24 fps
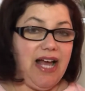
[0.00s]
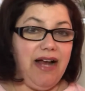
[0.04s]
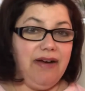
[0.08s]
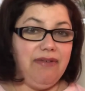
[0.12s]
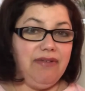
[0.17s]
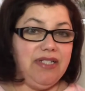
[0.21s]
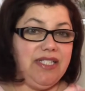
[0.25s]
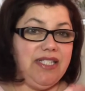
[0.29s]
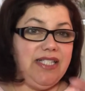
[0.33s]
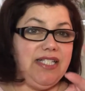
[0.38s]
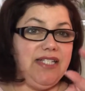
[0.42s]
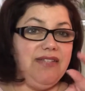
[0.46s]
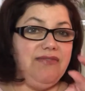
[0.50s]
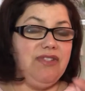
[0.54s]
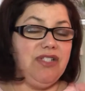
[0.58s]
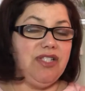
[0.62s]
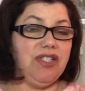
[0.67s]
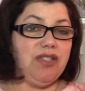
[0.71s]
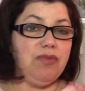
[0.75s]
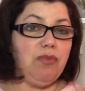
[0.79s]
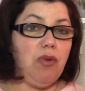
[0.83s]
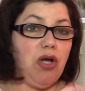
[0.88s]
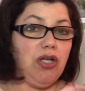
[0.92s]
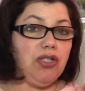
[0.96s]
I received a
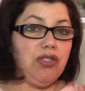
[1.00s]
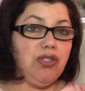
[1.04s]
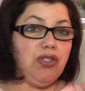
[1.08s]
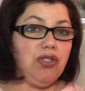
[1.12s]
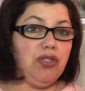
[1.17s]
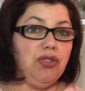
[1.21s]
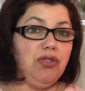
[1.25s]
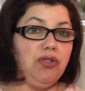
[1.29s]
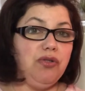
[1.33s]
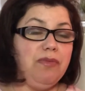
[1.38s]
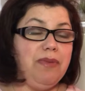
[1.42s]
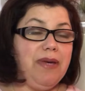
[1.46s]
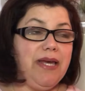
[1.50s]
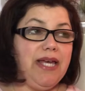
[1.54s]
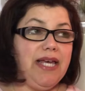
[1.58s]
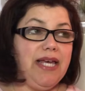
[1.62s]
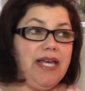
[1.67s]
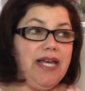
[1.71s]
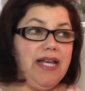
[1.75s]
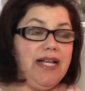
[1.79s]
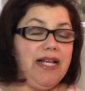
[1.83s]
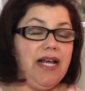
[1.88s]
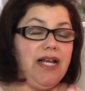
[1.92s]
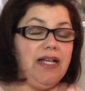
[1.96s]
small tube
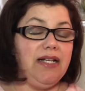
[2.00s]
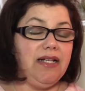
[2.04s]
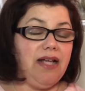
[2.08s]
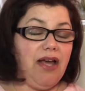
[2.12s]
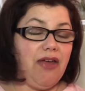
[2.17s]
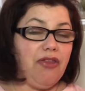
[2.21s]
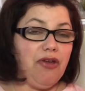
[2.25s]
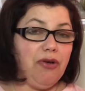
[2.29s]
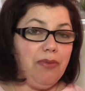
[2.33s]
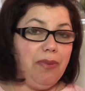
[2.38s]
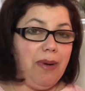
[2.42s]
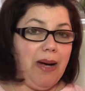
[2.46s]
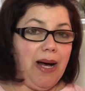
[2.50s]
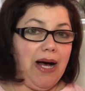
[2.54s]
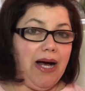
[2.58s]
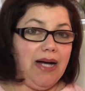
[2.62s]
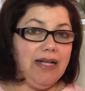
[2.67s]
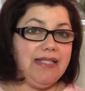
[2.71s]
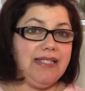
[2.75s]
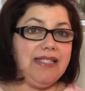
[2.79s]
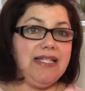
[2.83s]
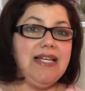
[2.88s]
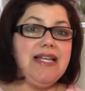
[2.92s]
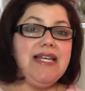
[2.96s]
in another
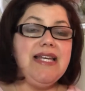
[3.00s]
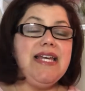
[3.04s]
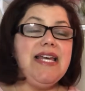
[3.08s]
box